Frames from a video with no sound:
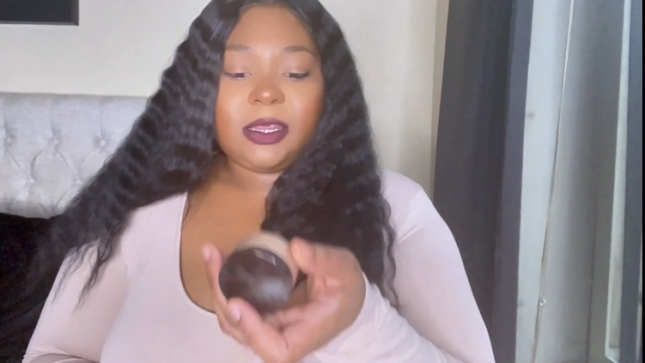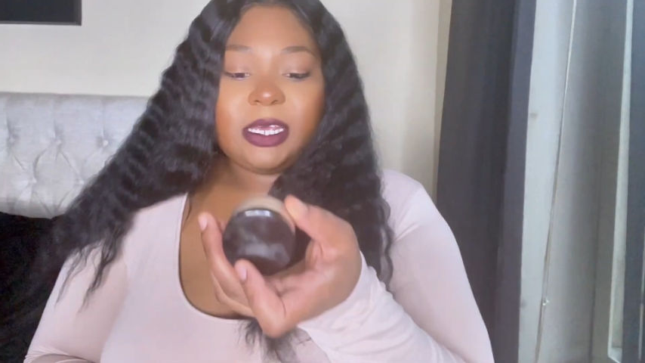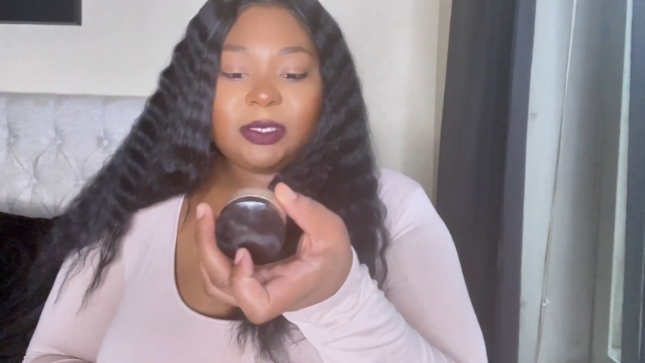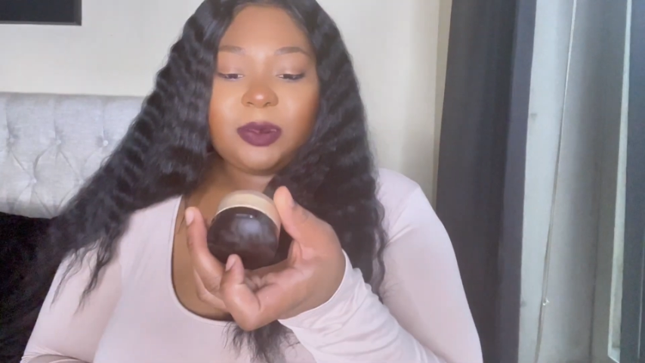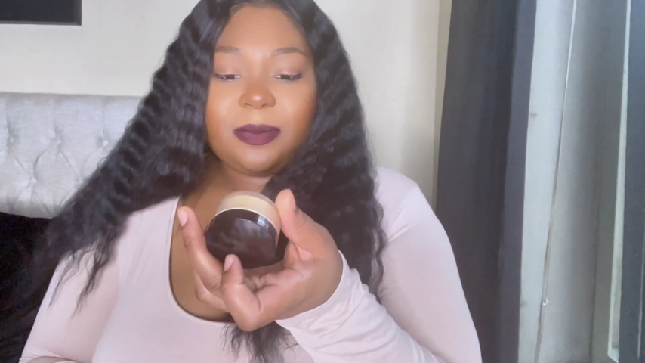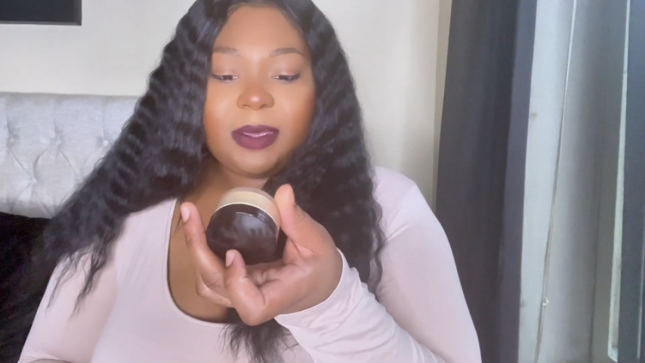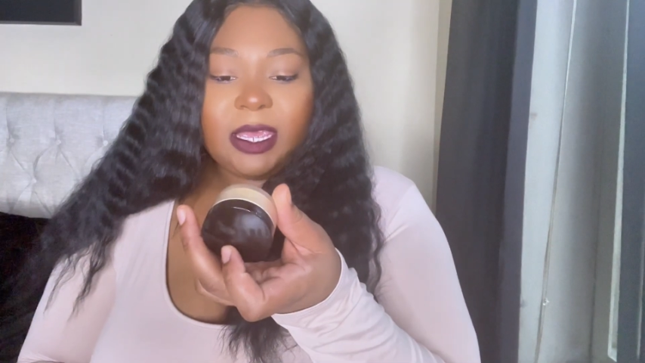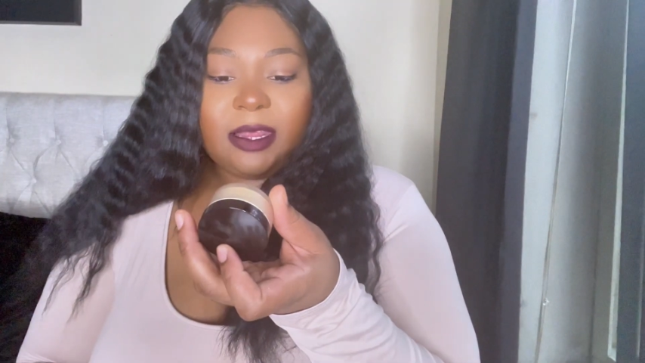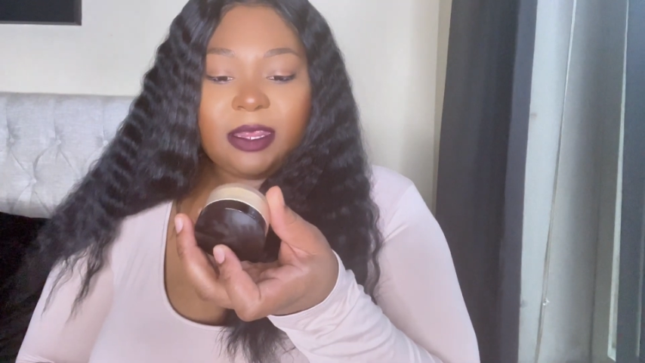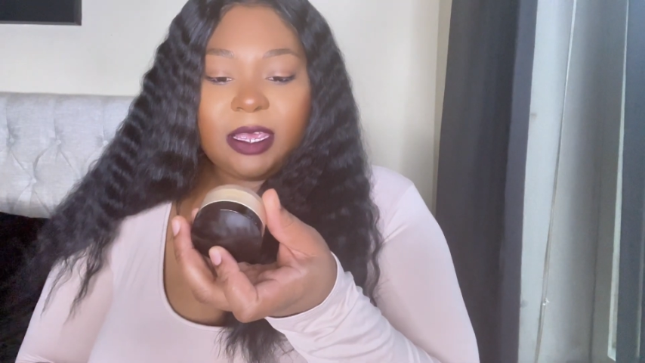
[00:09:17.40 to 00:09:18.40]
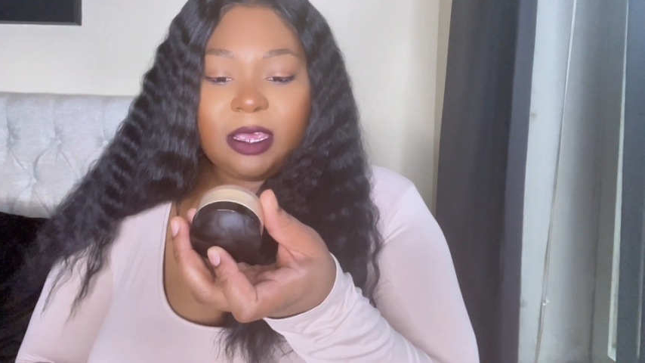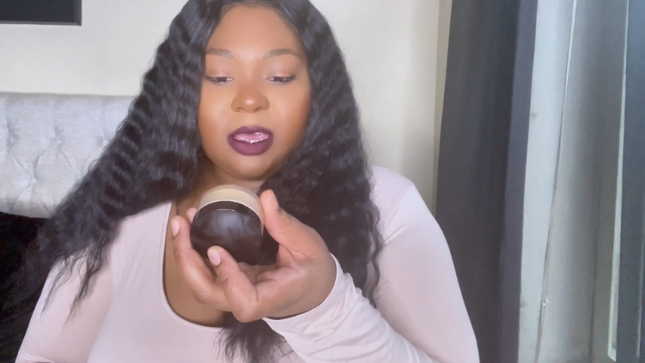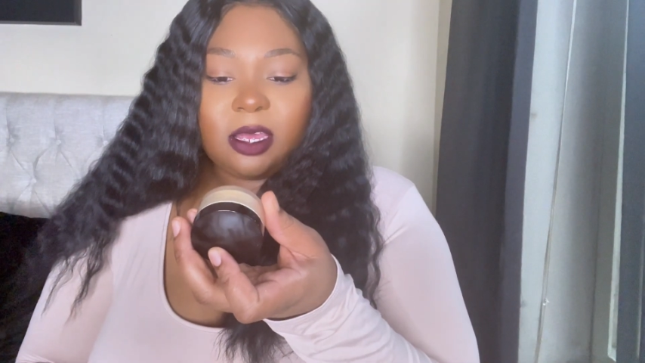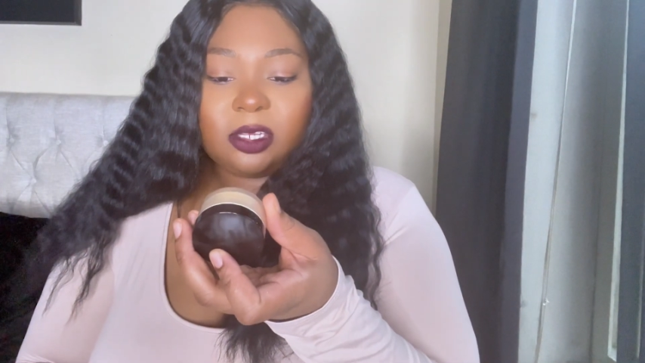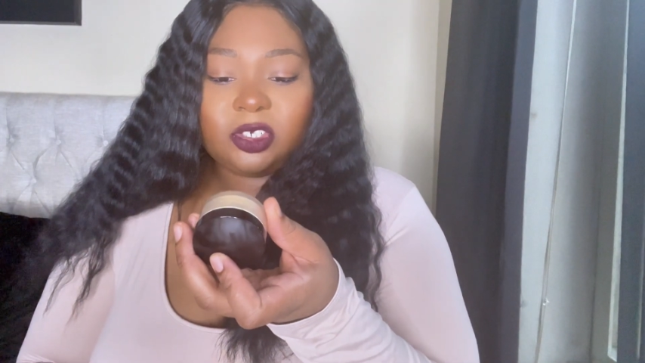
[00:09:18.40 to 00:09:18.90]
This would be
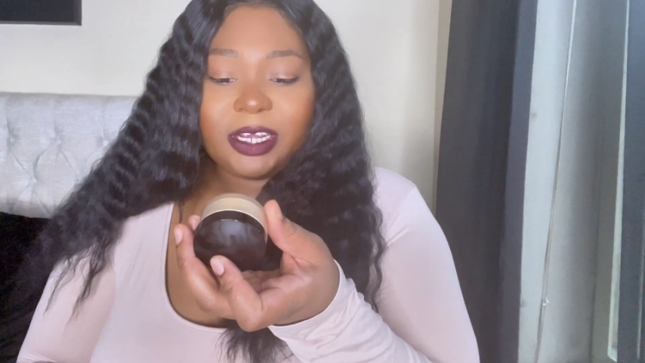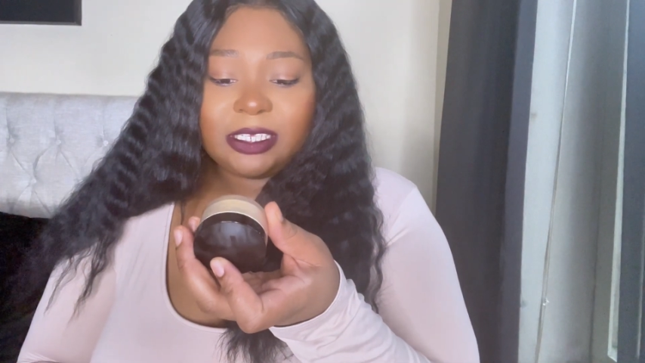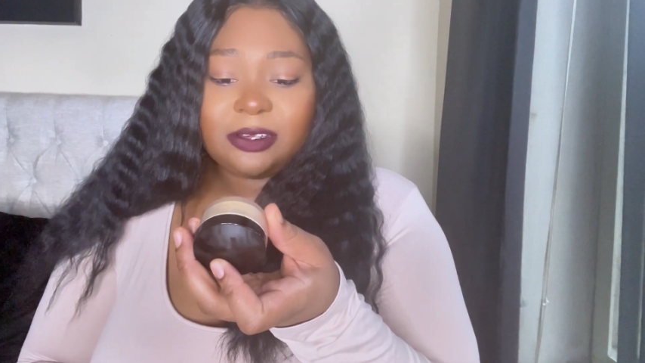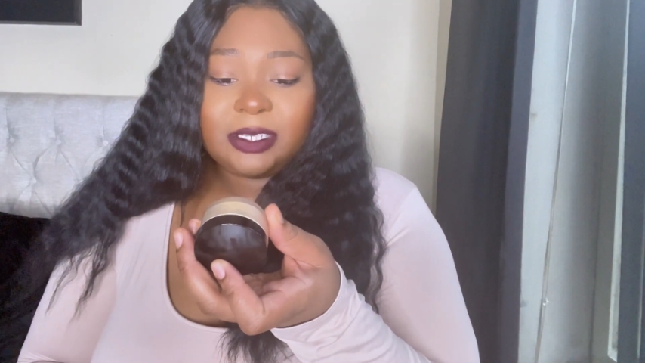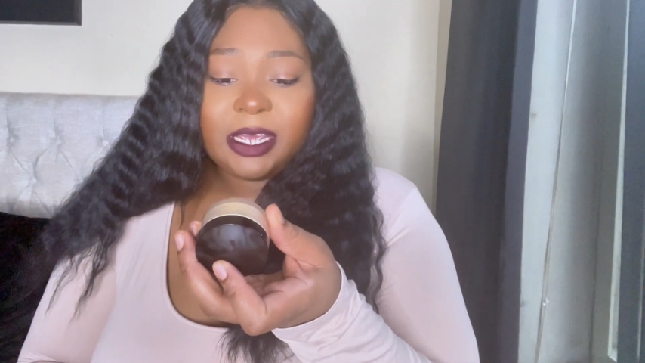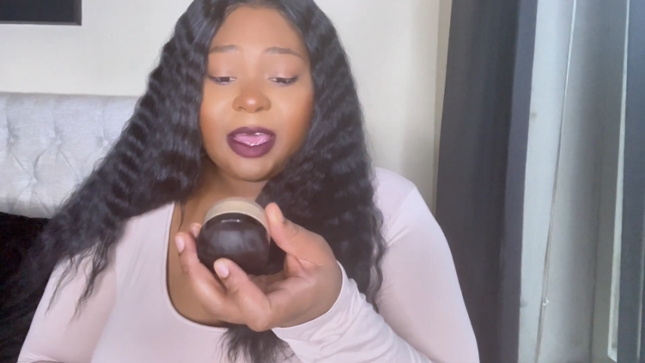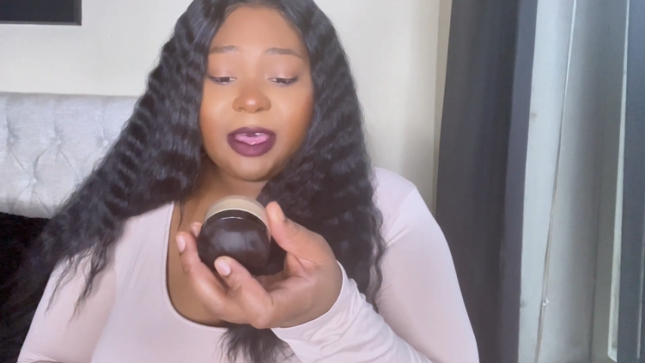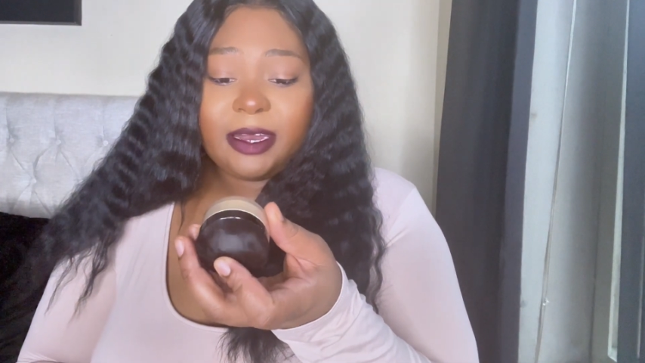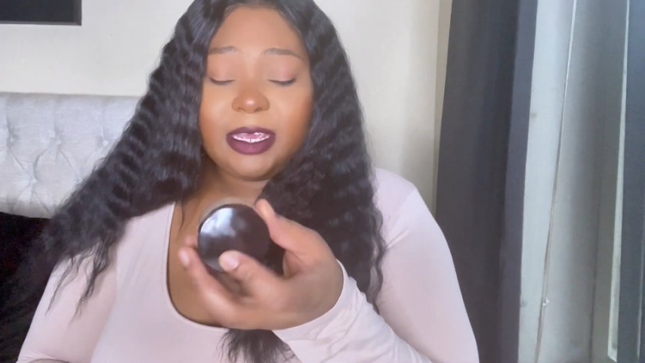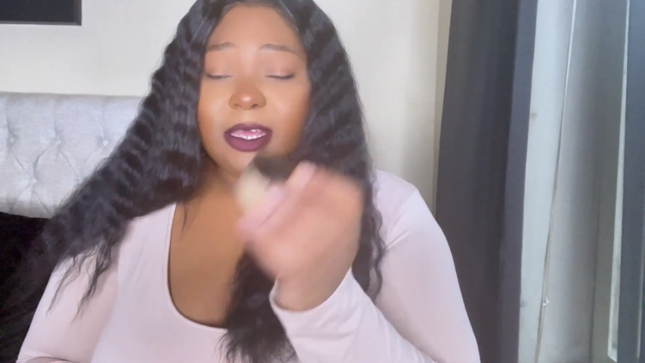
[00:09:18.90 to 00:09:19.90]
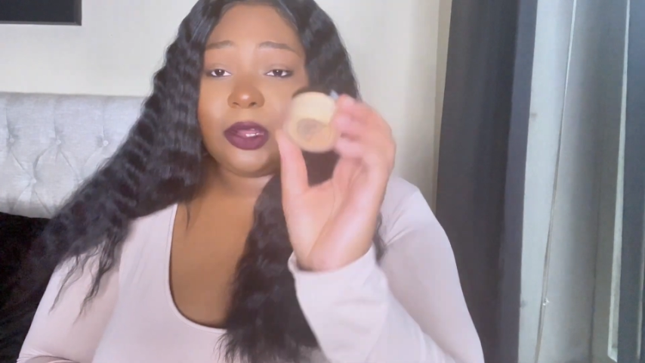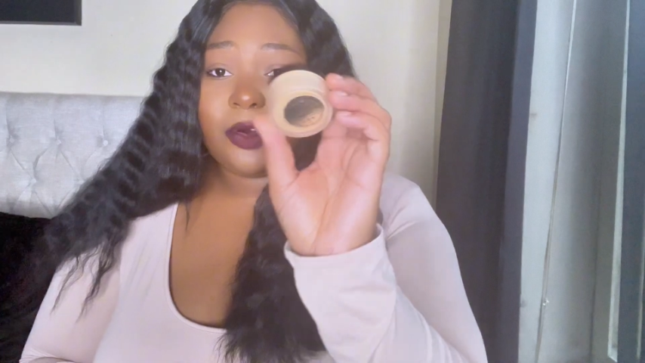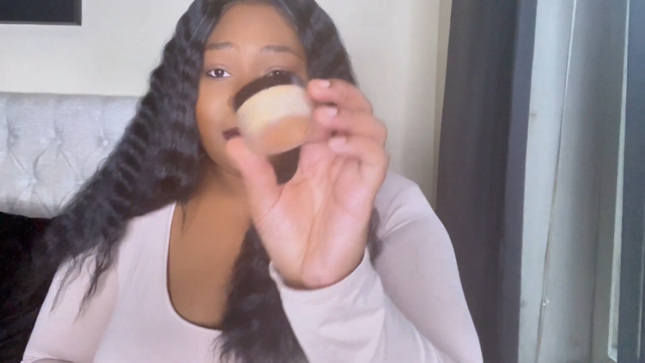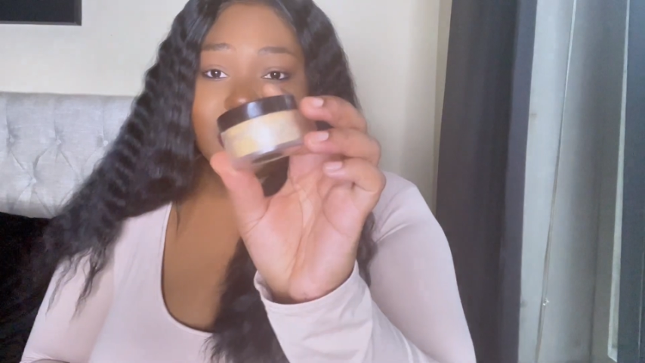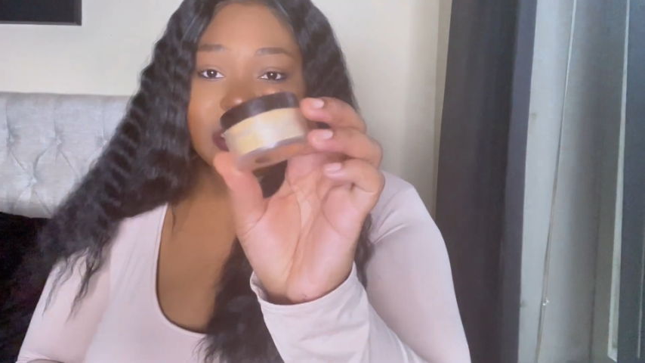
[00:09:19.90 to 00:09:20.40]
the Translucent Honey
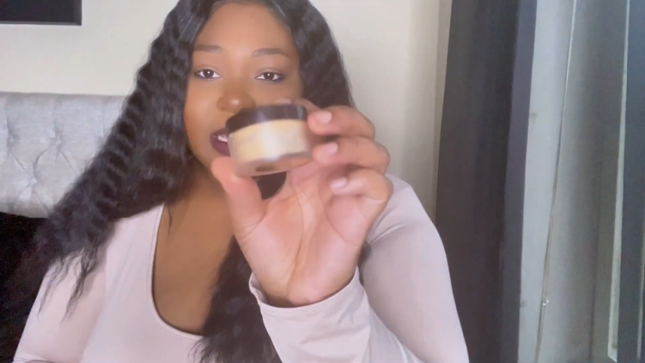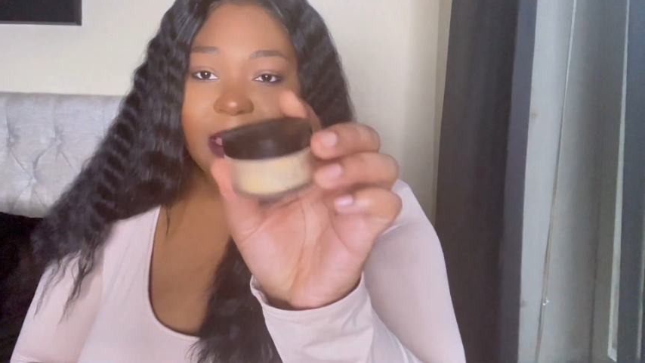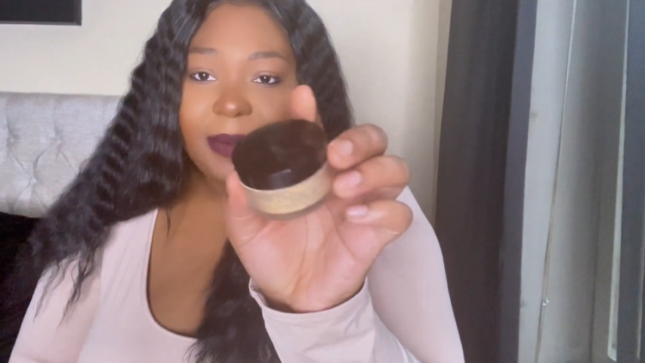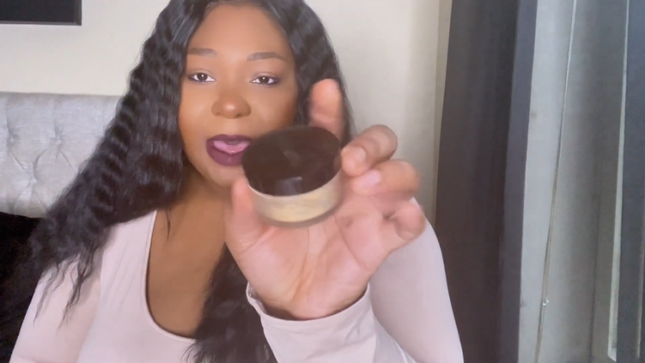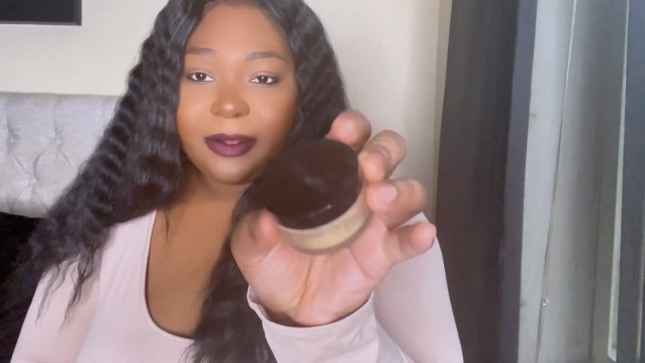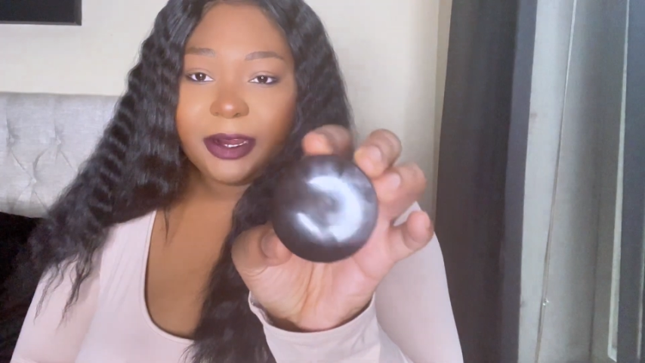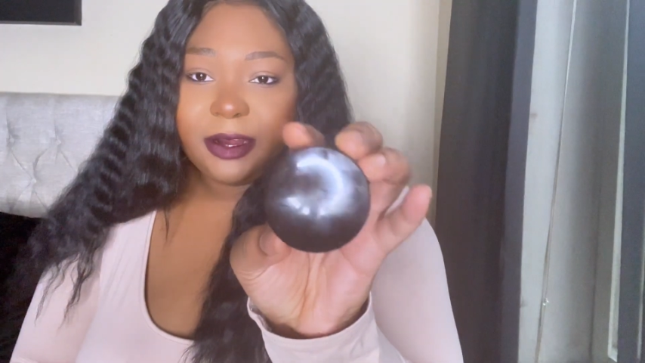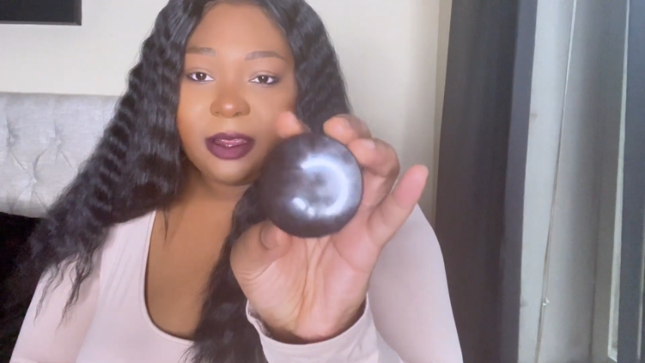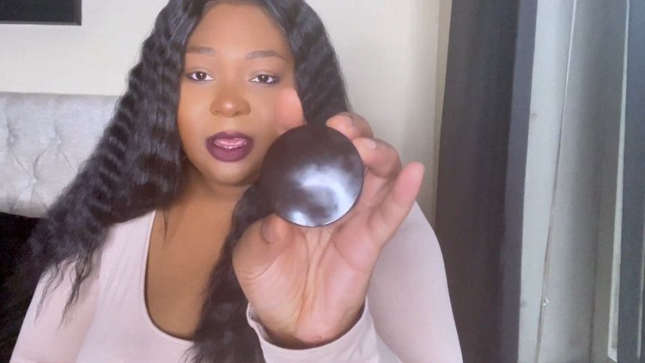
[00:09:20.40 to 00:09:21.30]
Laura Mercier Powder.